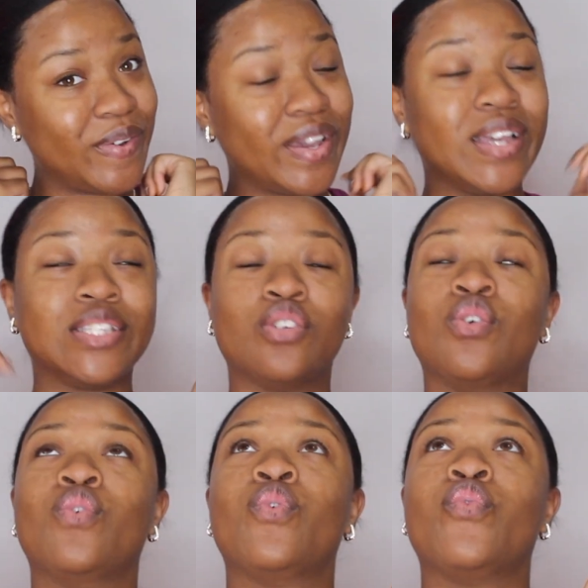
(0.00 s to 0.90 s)
Okay,
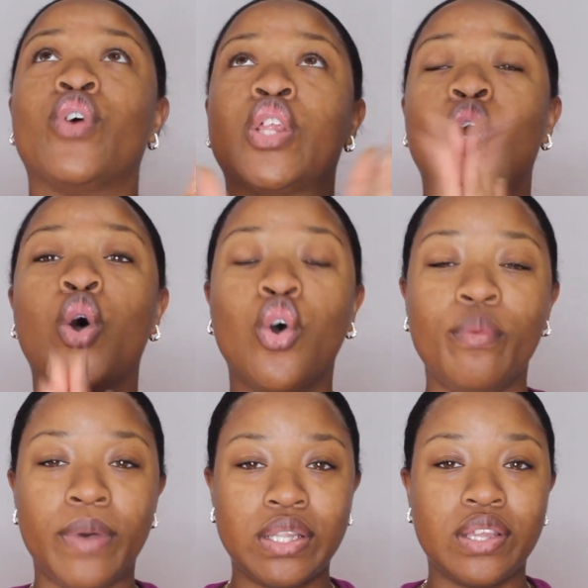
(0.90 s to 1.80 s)
so for the whole
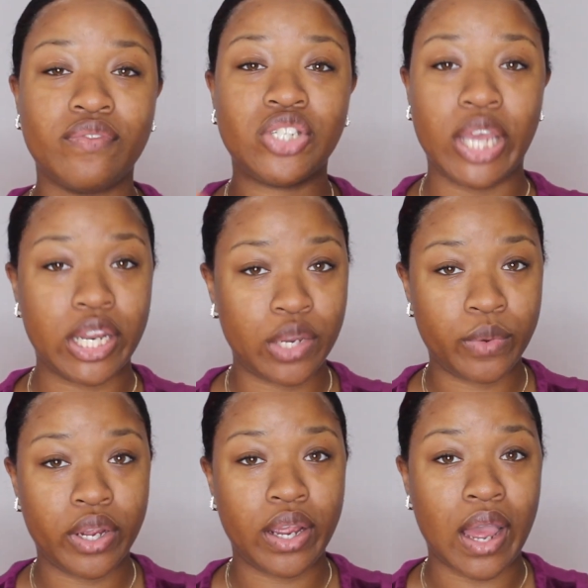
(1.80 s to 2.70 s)
month of
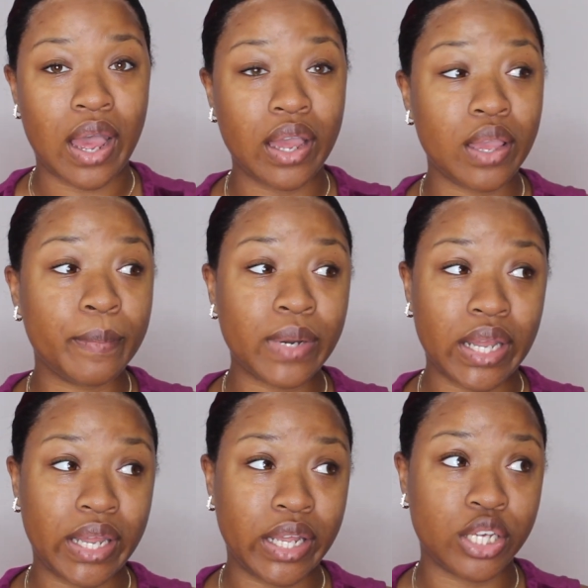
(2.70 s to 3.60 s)
January, I am
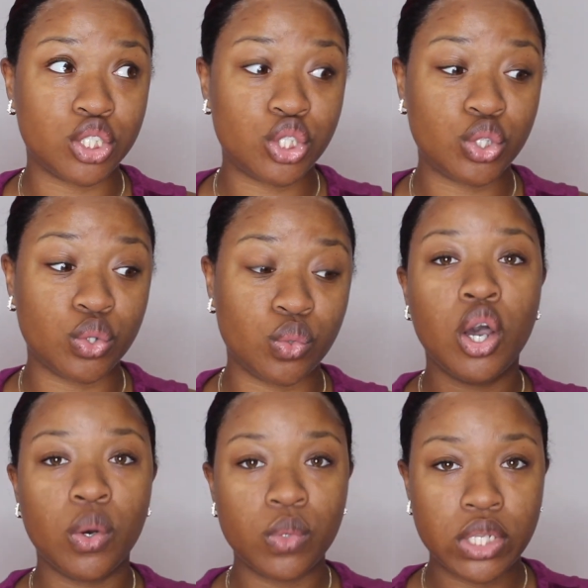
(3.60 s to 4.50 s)
planning to
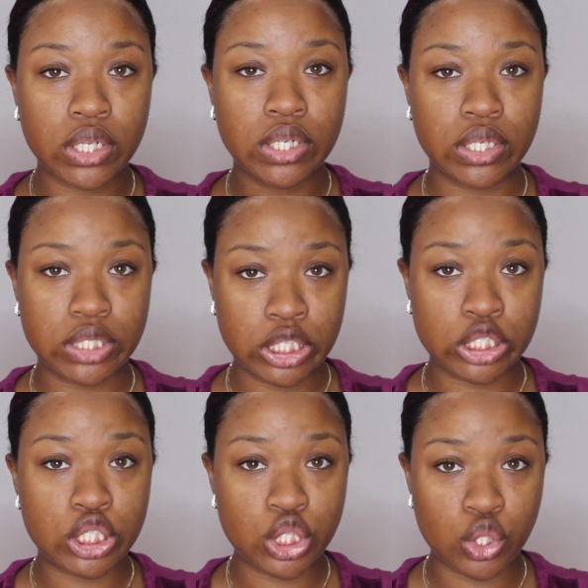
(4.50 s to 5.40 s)
only
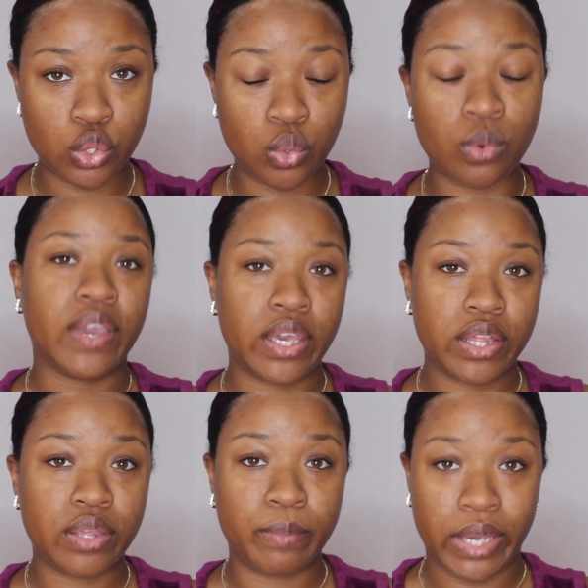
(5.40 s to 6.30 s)
listen to
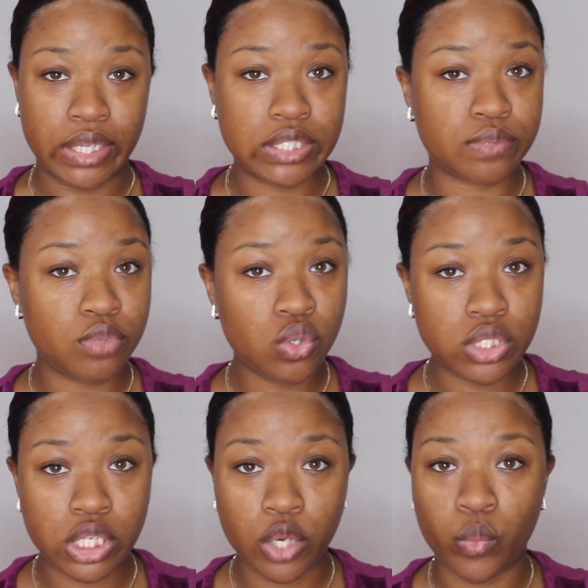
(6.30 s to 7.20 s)
faith-based
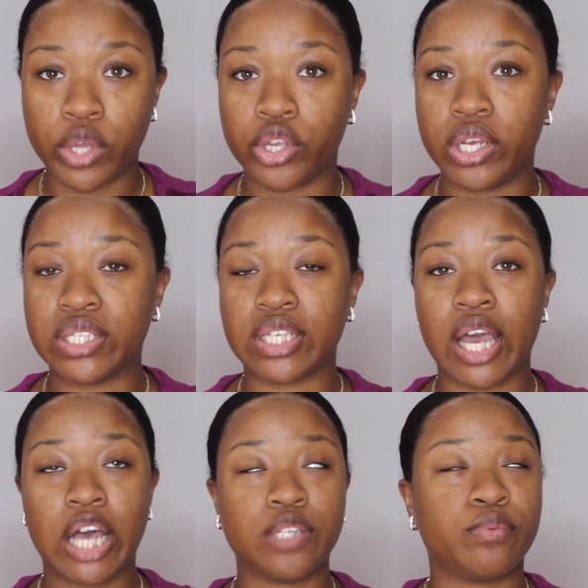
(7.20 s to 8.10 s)
music, whether it's
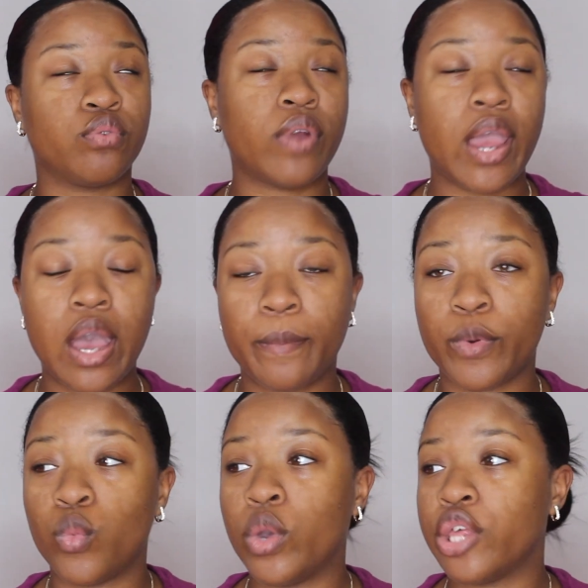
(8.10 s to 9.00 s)
gospel rap,
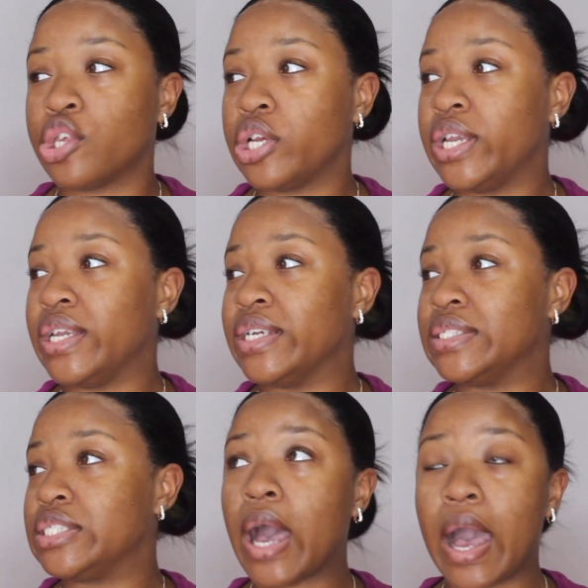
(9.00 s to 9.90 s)
whether
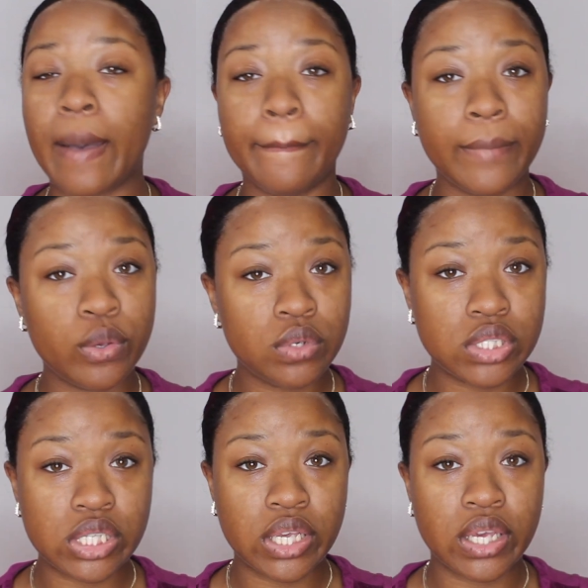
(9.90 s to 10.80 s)
it's pop
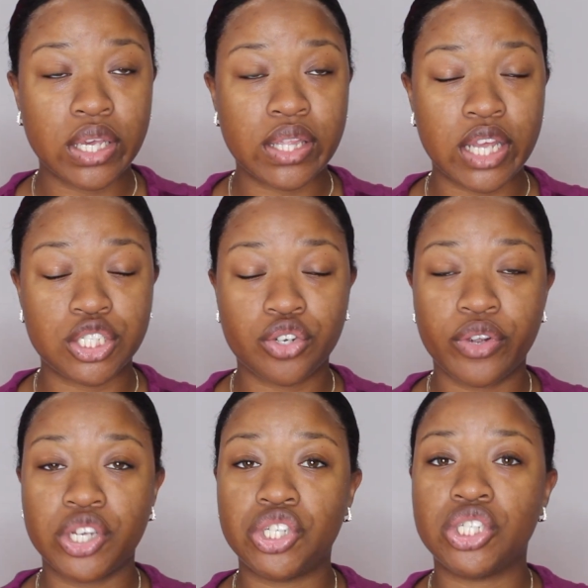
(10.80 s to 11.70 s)
music that's
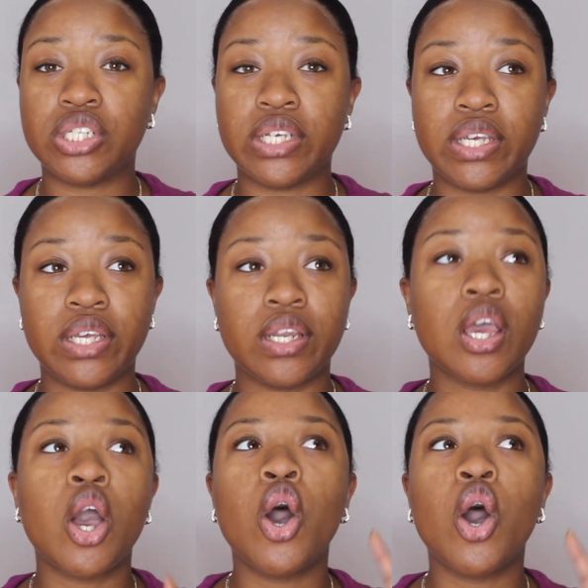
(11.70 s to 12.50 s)
Christian,